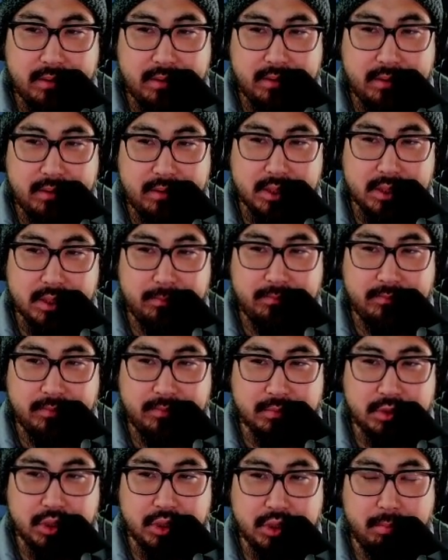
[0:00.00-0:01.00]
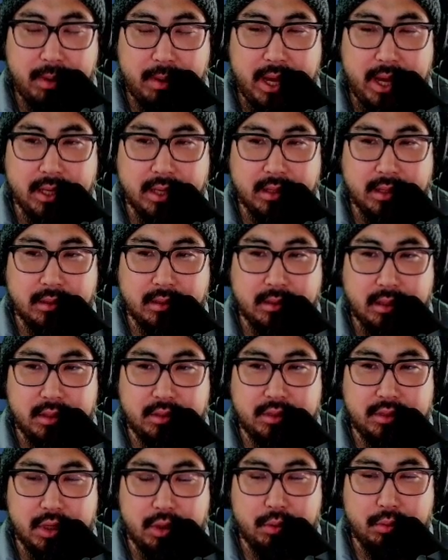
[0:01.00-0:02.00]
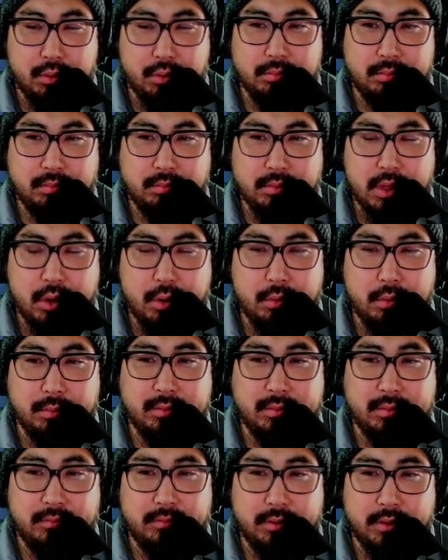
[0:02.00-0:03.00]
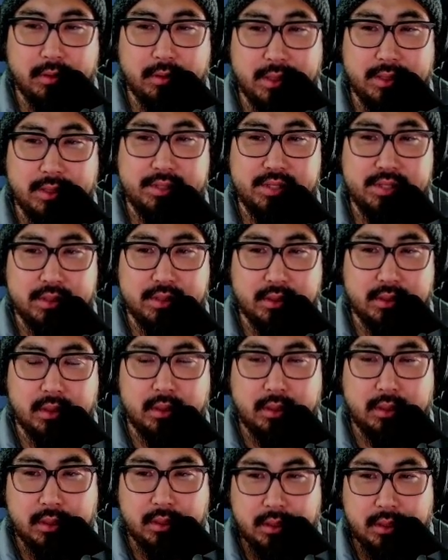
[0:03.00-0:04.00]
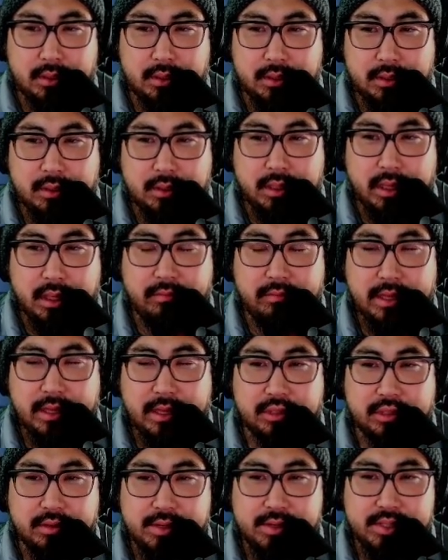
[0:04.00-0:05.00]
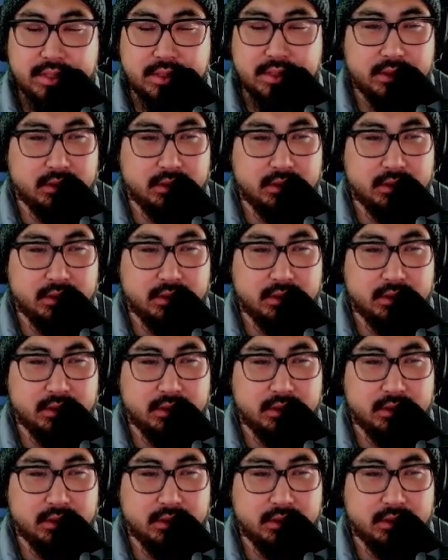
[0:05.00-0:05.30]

this clip from Joe Biden. Joe, known for his adventures.